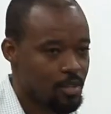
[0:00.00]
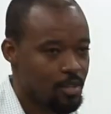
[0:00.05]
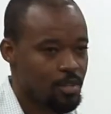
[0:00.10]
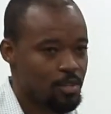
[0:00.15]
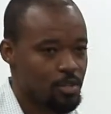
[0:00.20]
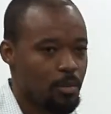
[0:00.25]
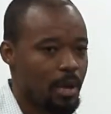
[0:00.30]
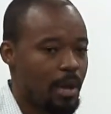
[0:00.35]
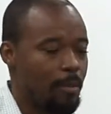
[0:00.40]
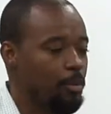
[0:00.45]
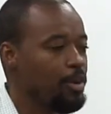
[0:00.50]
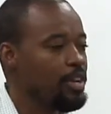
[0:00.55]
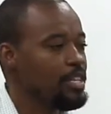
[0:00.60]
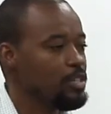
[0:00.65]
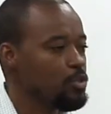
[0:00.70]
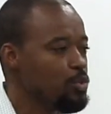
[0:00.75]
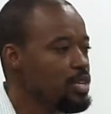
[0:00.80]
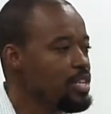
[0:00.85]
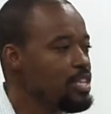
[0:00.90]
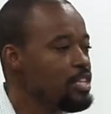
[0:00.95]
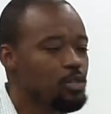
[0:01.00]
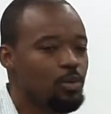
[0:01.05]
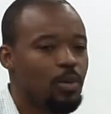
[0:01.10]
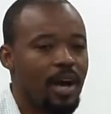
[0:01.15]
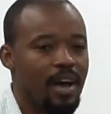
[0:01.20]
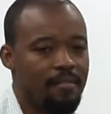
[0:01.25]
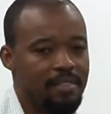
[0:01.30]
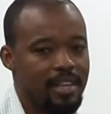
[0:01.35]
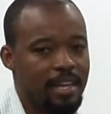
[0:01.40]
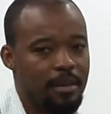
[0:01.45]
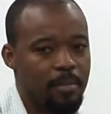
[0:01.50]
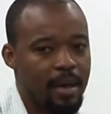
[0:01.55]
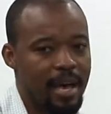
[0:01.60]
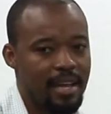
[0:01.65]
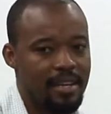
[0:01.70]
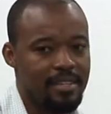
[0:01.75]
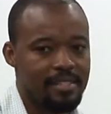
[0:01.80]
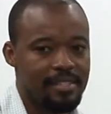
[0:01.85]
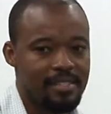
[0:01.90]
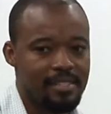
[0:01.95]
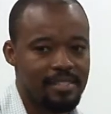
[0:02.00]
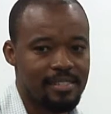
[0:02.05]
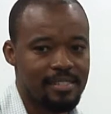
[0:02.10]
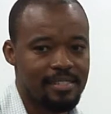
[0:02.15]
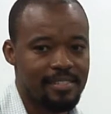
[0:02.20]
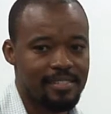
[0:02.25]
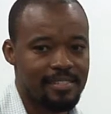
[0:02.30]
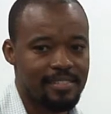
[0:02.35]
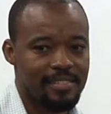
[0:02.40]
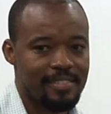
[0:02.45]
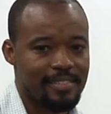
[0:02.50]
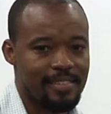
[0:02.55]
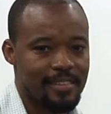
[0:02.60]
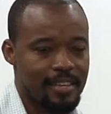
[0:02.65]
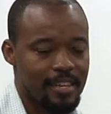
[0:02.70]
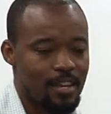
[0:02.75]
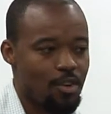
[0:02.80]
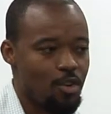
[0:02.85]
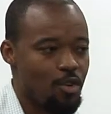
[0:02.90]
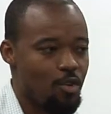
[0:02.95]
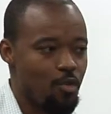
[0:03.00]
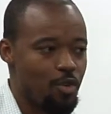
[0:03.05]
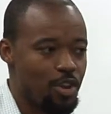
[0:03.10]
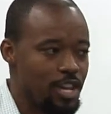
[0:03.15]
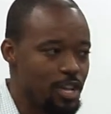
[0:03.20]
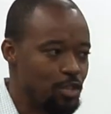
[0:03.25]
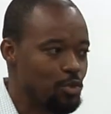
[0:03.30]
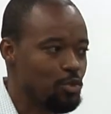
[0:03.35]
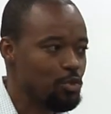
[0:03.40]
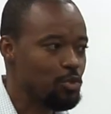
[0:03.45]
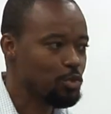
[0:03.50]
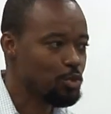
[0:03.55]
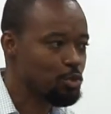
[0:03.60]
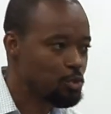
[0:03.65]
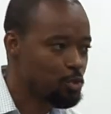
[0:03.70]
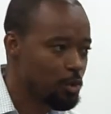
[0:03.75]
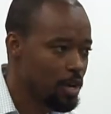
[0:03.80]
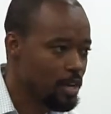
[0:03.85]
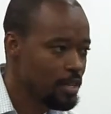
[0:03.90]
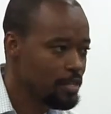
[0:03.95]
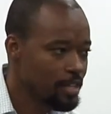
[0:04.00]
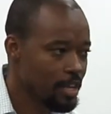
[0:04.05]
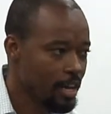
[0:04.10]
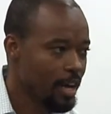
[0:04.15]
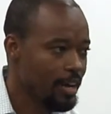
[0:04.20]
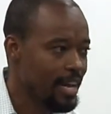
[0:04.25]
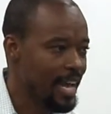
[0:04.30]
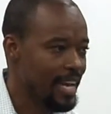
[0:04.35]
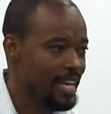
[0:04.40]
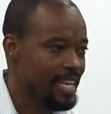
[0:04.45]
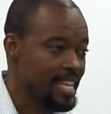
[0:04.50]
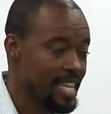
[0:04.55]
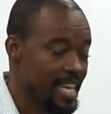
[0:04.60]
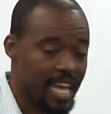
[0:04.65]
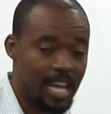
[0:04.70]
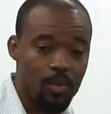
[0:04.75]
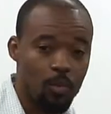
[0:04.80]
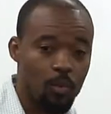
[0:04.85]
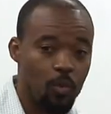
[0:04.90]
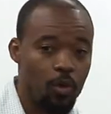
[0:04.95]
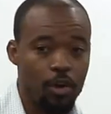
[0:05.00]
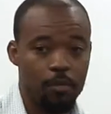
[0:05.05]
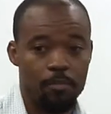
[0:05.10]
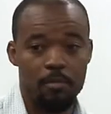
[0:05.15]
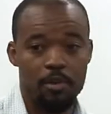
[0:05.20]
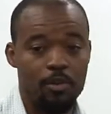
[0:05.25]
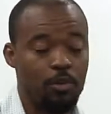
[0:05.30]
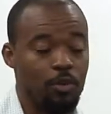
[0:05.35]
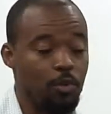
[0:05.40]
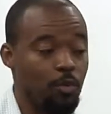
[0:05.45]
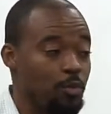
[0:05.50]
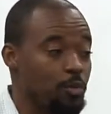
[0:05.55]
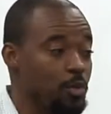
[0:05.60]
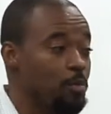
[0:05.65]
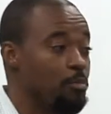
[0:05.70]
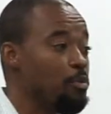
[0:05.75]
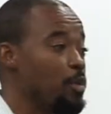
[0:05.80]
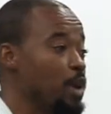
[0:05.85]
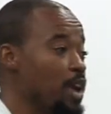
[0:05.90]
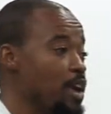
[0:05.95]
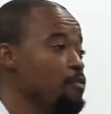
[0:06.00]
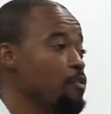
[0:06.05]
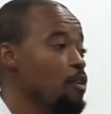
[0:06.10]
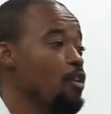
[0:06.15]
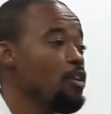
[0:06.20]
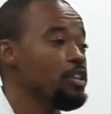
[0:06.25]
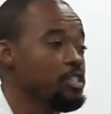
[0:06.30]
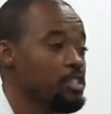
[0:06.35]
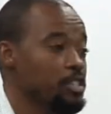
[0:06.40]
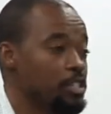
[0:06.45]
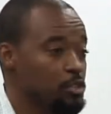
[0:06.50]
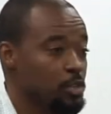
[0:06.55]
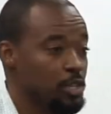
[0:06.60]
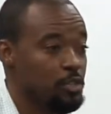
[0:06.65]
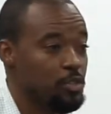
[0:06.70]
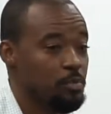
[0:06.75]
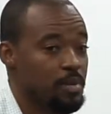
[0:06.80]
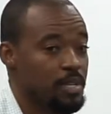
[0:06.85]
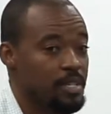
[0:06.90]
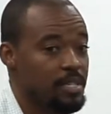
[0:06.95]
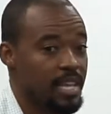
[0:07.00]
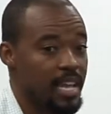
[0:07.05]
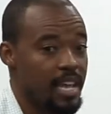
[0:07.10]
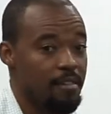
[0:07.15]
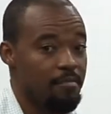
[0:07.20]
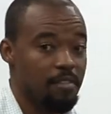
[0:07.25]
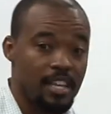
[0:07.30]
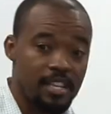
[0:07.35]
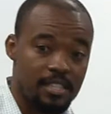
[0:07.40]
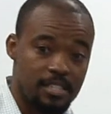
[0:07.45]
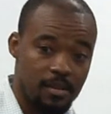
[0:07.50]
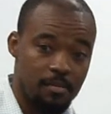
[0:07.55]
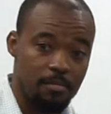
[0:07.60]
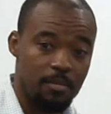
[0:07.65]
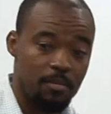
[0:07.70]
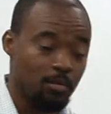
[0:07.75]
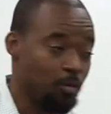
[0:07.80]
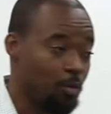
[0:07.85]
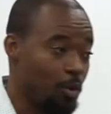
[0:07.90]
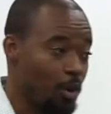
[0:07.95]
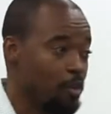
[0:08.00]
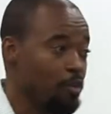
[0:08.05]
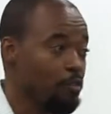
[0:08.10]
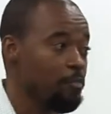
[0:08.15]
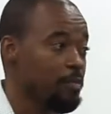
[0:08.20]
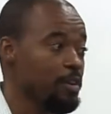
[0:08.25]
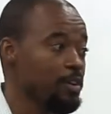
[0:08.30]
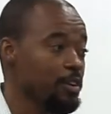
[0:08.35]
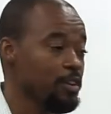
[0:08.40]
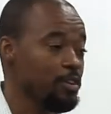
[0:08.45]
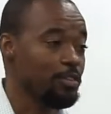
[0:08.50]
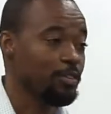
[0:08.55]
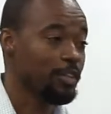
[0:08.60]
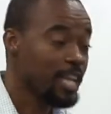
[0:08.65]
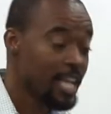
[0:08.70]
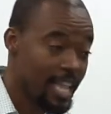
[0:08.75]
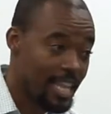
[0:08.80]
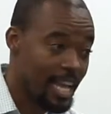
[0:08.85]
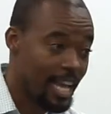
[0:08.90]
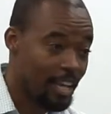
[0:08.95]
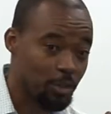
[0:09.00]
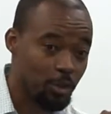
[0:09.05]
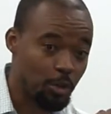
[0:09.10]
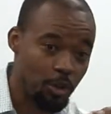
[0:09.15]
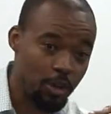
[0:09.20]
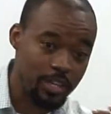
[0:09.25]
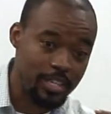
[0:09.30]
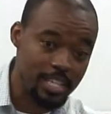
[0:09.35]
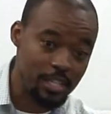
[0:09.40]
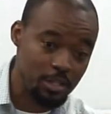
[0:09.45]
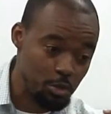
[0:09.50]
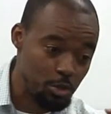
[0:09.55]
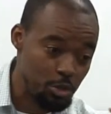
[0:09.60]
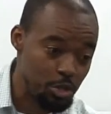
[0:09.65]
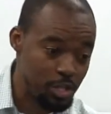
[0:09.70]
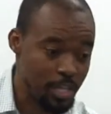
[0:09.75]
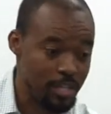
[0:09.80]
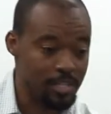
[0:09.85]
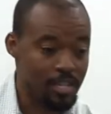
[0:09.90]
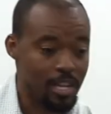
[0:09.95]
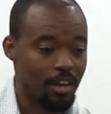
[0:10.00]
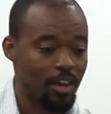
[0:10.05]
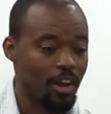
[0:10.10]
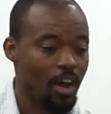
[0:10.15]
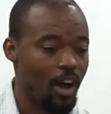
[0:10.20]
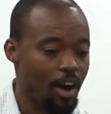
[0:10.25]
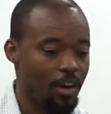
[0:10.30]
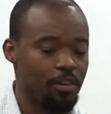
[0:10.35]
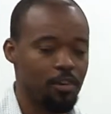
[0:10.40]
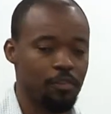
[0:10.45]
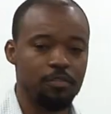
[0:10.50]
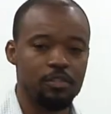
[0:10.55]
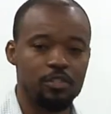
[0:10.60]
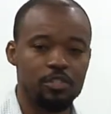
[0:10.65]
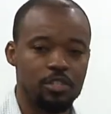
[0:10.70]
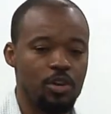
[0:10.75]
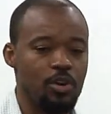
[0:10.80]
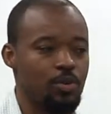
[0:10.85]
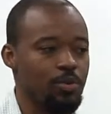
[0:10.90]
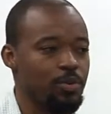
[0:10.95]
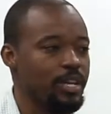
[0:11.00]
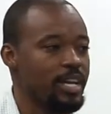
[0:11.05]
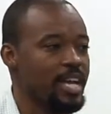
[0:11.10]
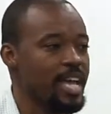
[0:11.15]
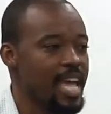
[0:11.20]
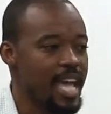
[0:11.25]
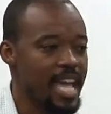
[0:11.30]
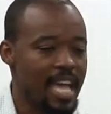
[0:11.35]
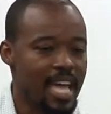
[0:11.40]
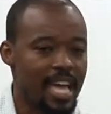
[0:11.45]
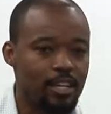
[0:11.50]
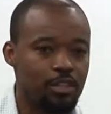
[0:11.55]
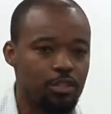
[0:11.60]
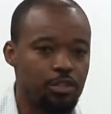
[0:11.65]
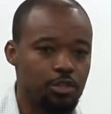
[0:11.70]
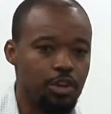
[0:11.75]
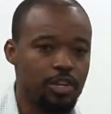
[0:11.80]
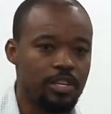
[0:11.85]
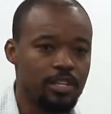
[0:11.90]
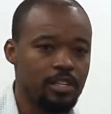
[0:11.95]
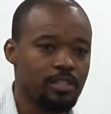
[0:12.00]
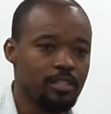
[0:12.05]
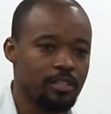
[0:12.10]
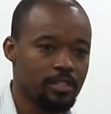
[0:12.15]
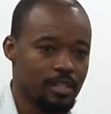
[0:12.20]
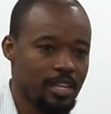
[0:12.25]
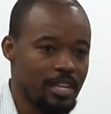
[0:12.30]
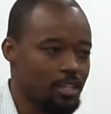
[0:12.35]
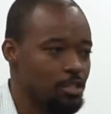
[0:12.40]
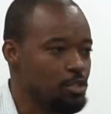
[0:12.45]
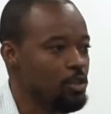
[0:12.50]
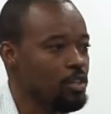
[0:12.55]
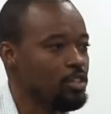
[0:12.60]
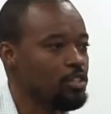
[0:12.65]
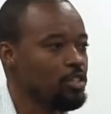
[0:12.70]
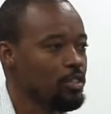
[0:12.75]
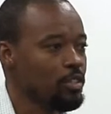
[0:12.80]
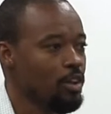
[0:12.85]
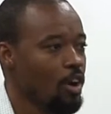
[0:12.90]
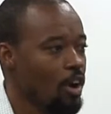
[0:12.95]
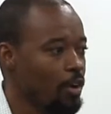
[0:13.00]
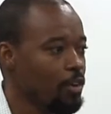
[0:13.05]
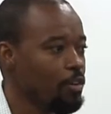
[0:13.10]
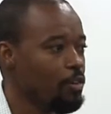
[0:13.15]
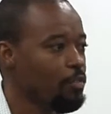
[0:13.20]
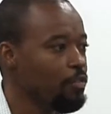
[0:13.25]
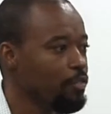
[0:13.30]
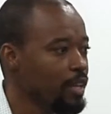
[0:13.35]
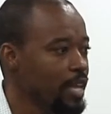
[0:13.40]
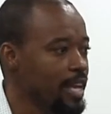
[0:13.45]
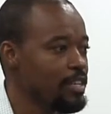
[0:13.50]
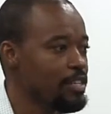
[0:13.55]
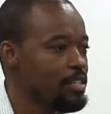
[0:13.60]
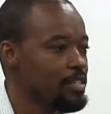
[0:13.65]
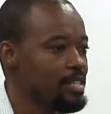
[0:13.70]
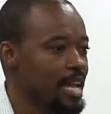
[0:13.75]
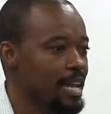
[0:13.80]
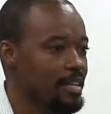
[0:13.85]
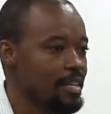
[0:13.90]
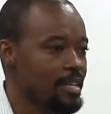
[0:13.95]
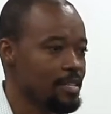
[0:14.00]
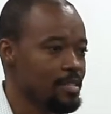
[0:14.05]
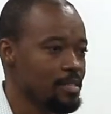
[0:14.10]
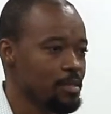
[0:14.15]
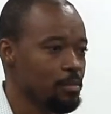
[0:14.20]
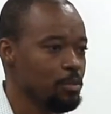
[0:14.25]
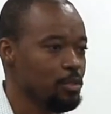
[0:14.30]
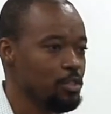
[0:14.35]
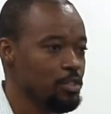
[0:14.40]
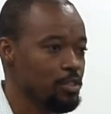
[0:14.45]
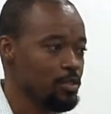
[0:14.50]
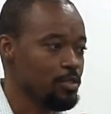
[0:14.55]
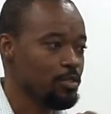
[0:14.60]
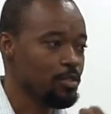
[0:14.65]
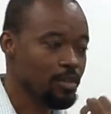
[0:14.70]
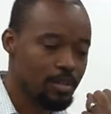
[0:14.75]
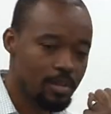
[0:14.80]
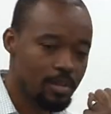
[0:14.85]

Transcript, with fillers: so, my point is, we need to have that balance. We need to trust God that He can work miracle. When we pray for our children to be saved, it's a work of miracle. Like the Lord needs to change that heart of stone and turn it into a heart of flesh that is able to